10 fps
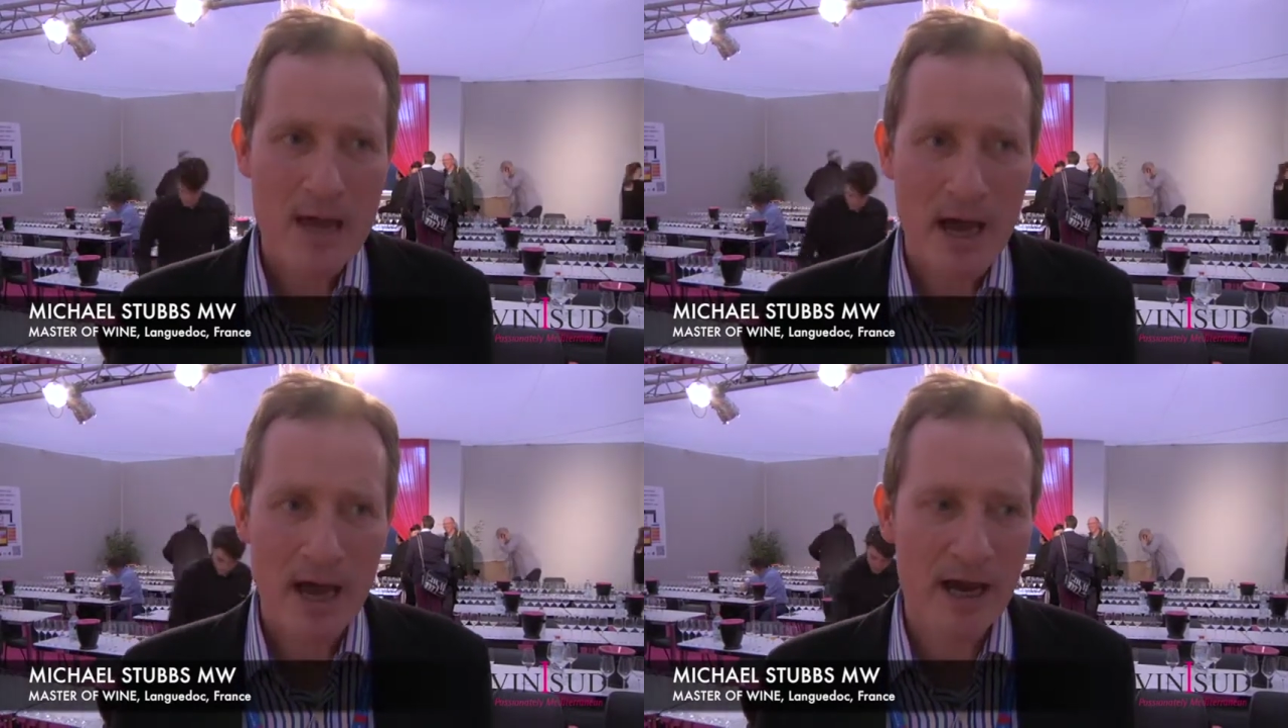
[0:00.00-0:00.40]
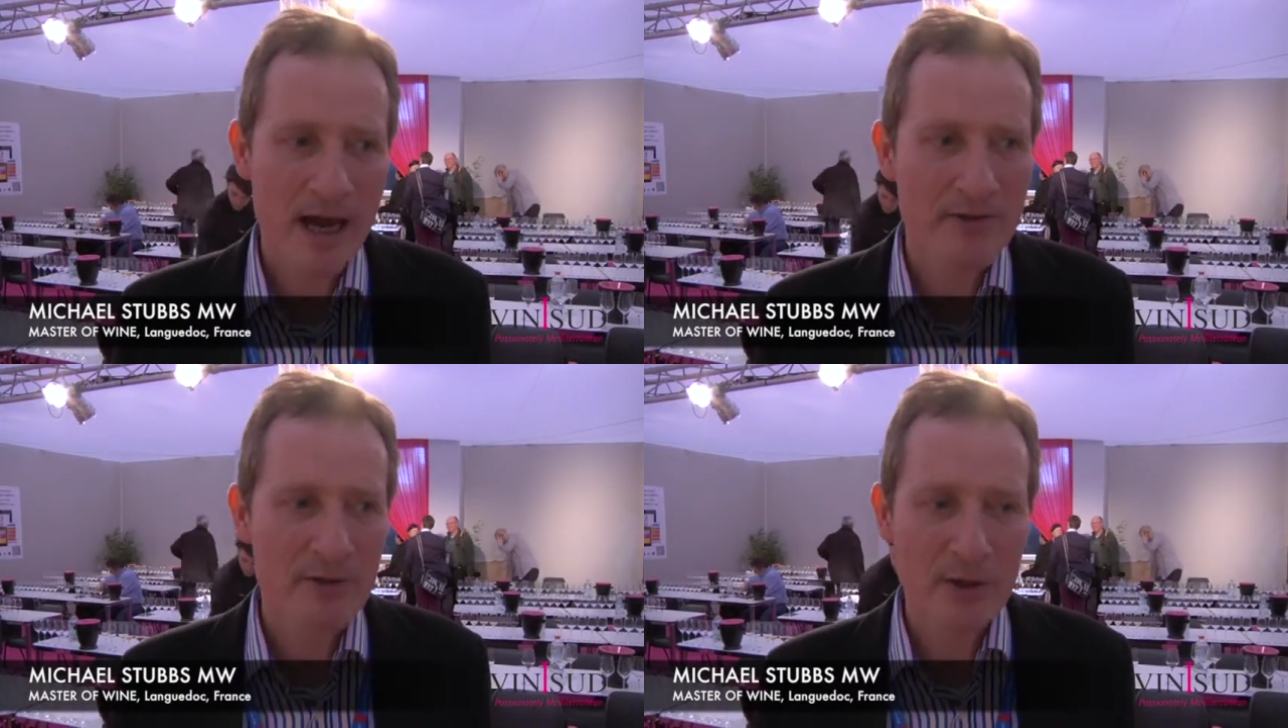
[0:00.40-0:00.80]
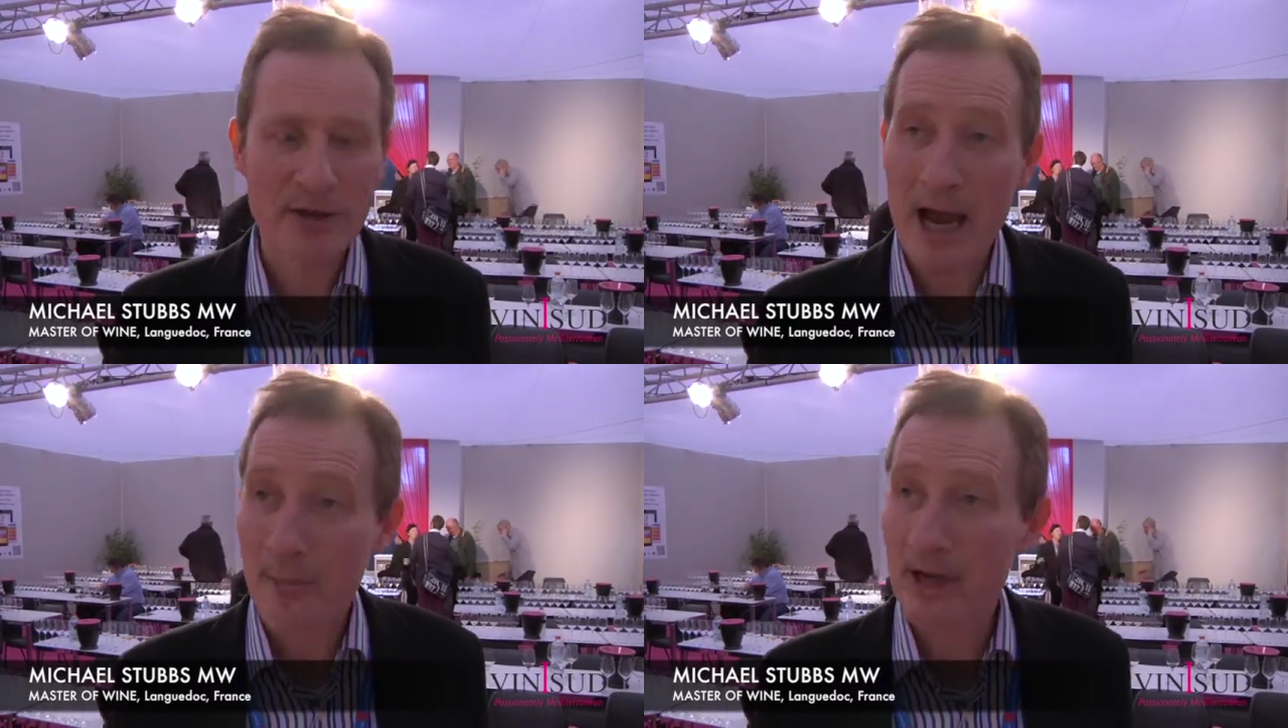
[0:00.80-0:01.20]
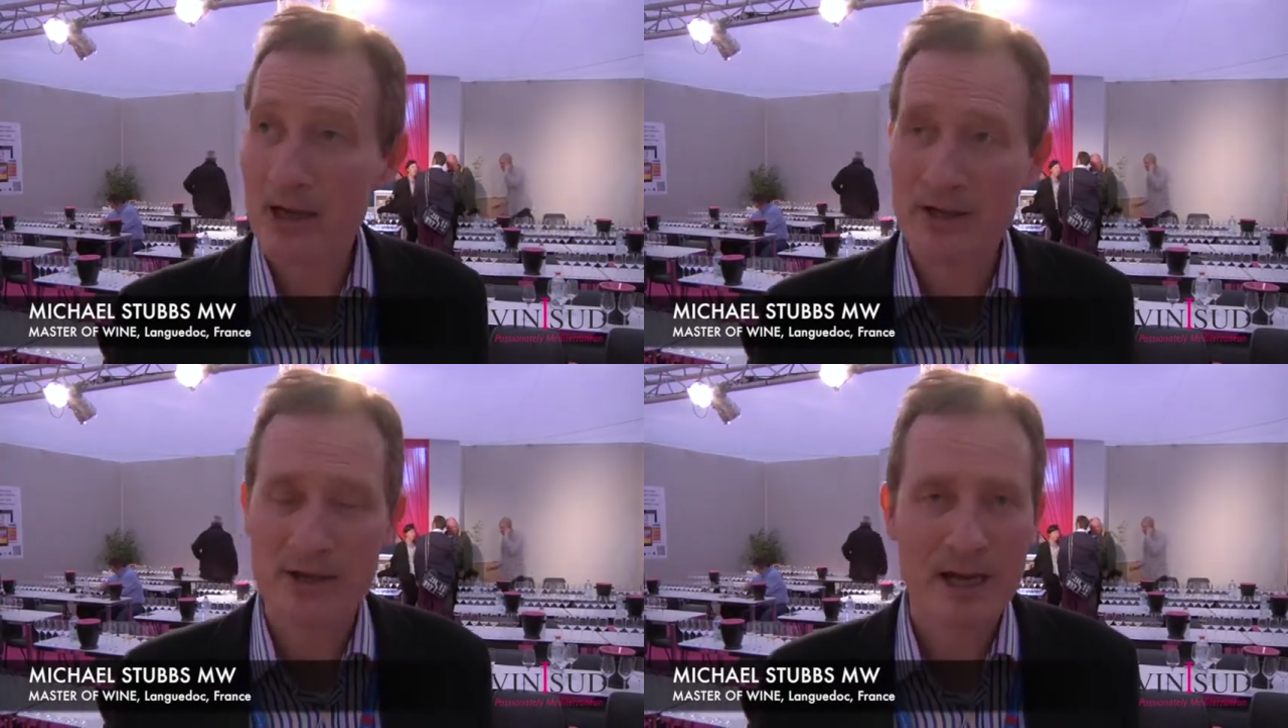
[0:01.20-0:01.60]
And if you look at
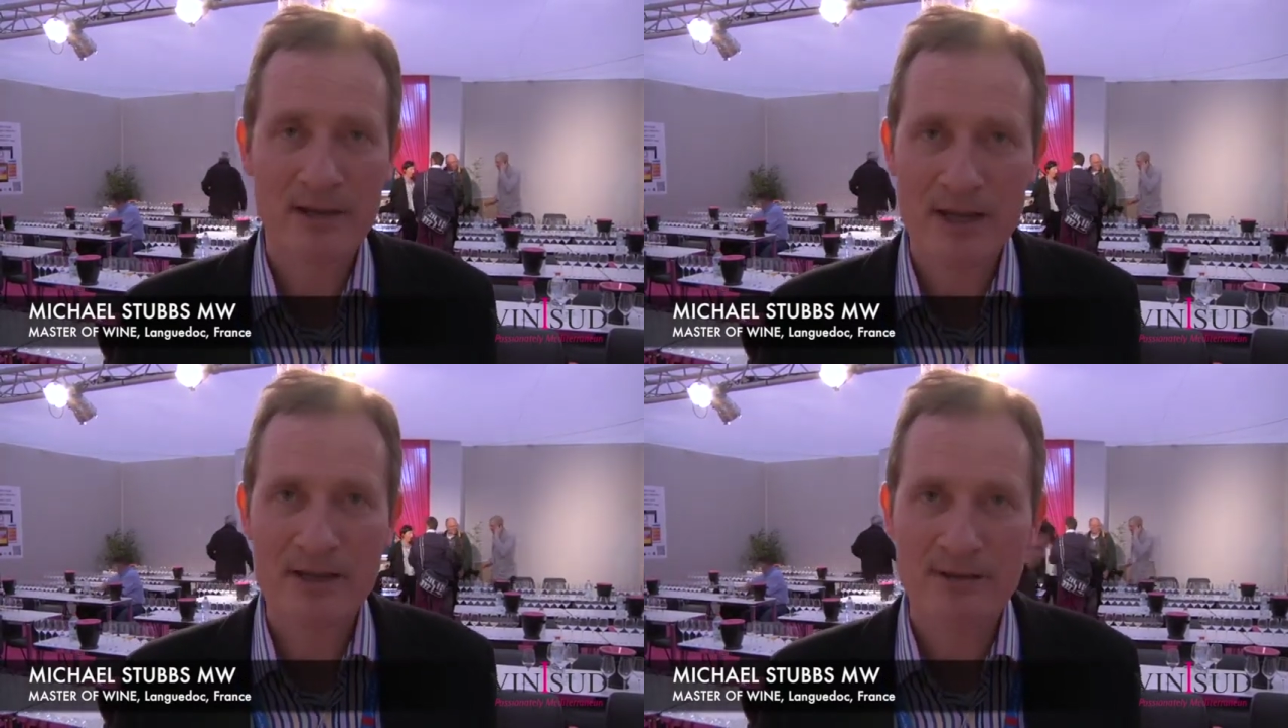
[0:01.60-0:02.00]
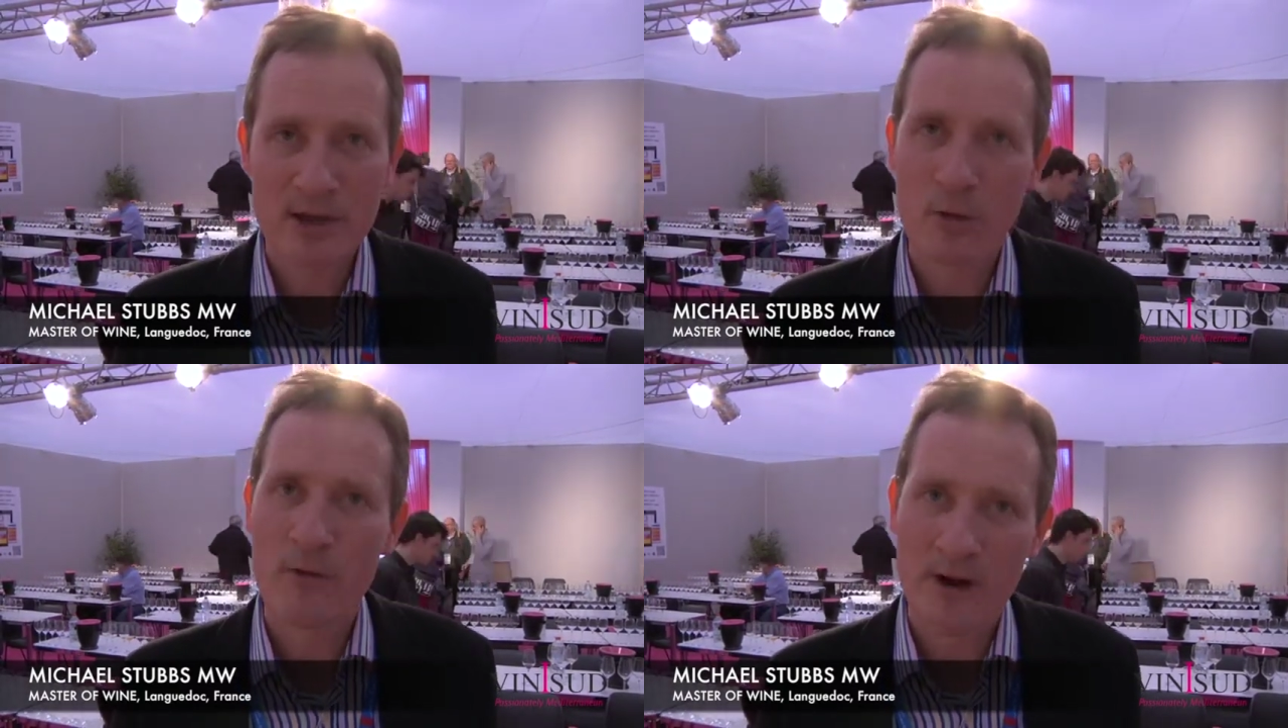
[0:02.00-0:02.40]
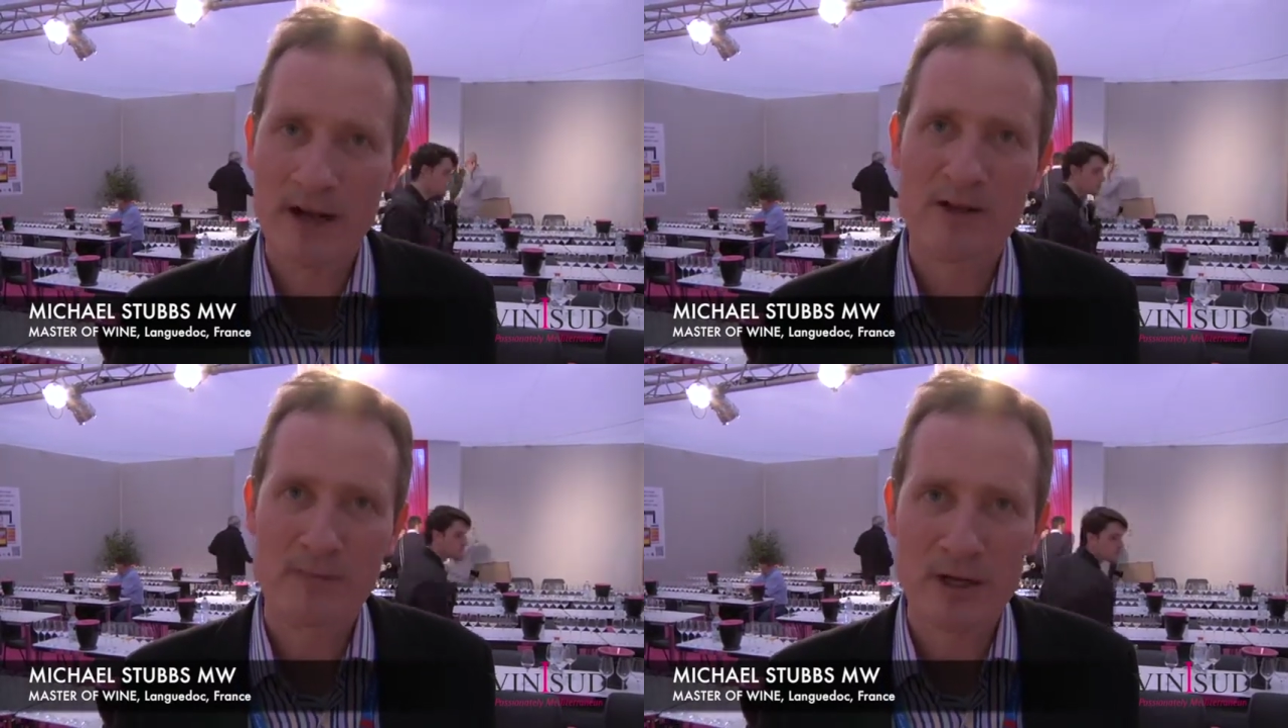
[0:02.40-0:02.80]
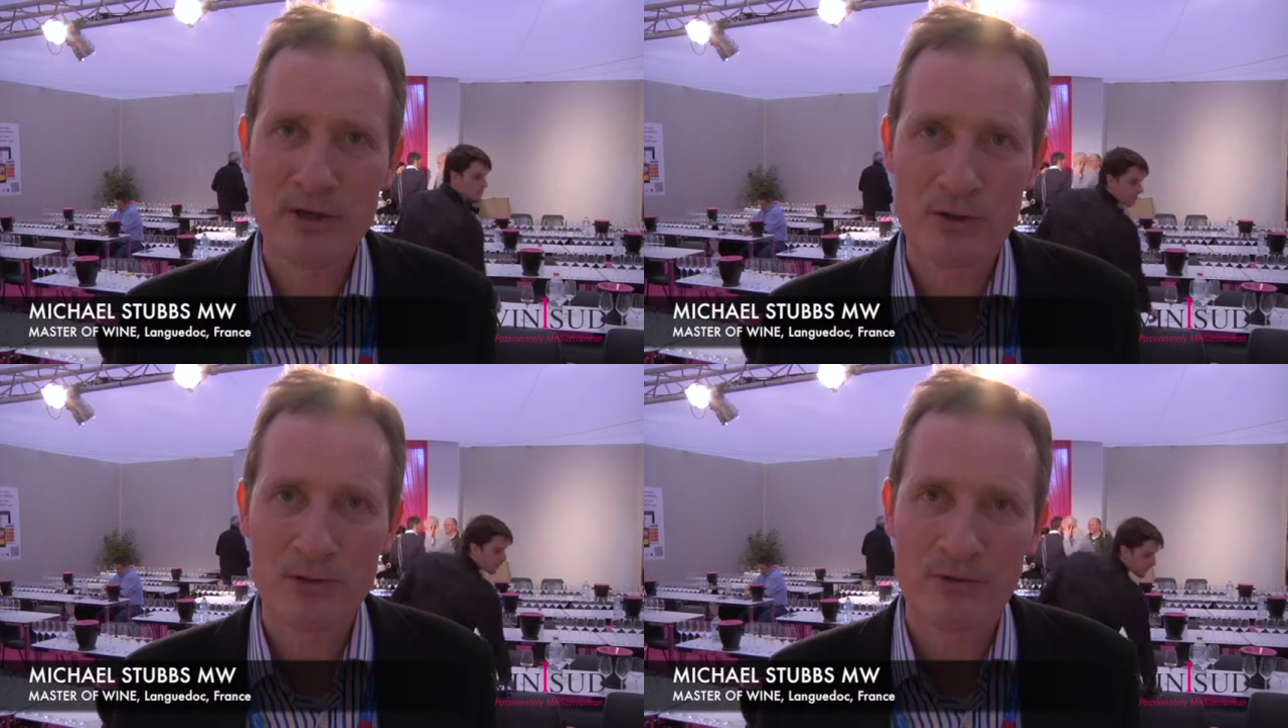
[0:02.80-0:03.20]
appellations like this, you will find some
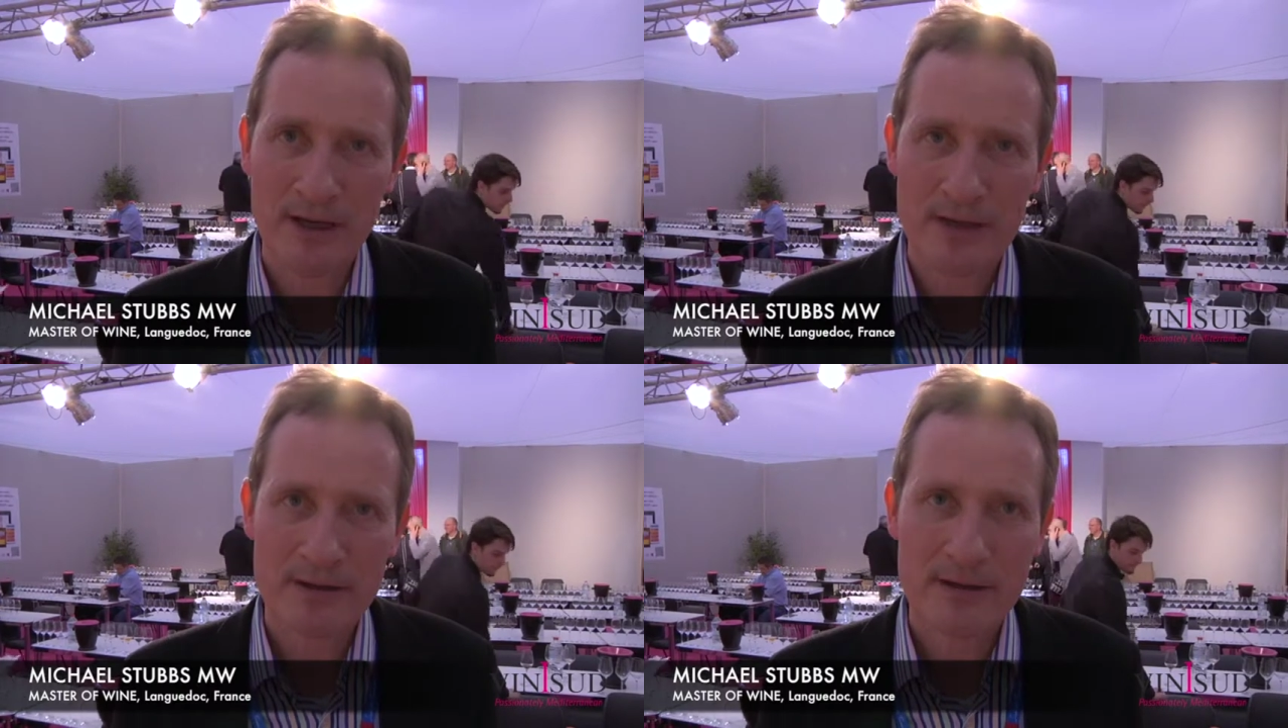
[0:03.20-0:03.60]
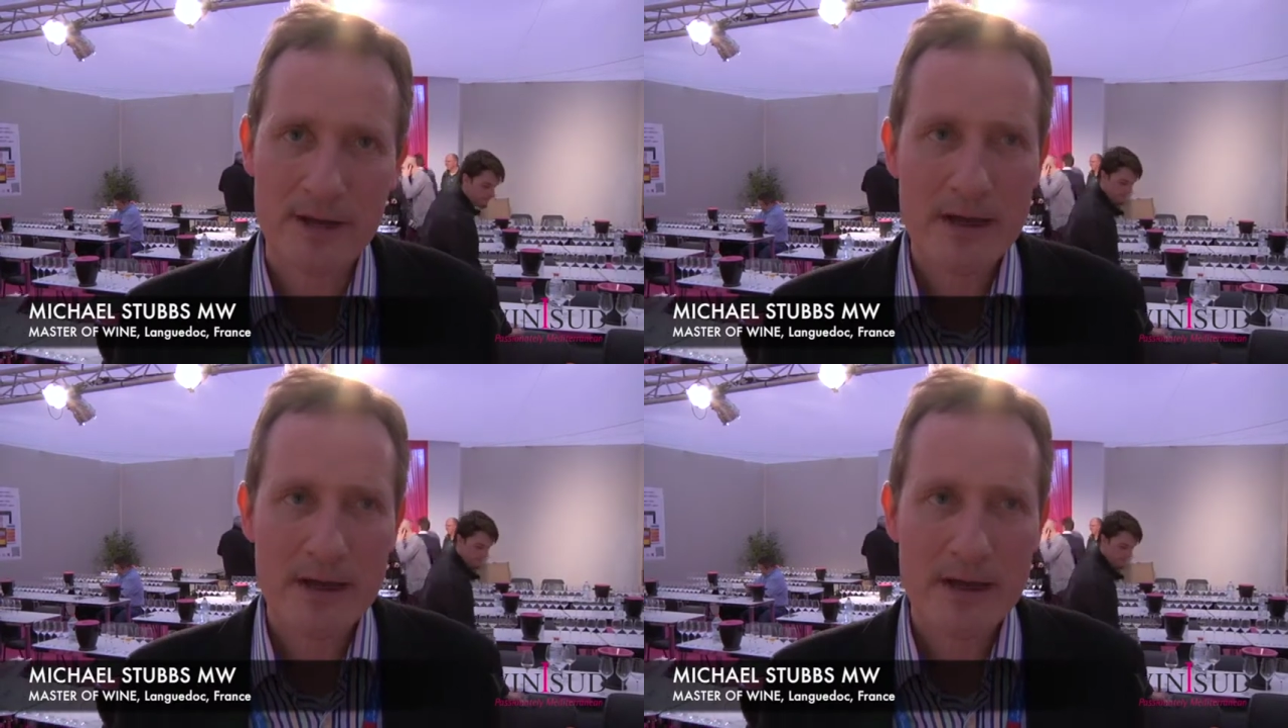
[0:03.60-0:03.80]
unusual things.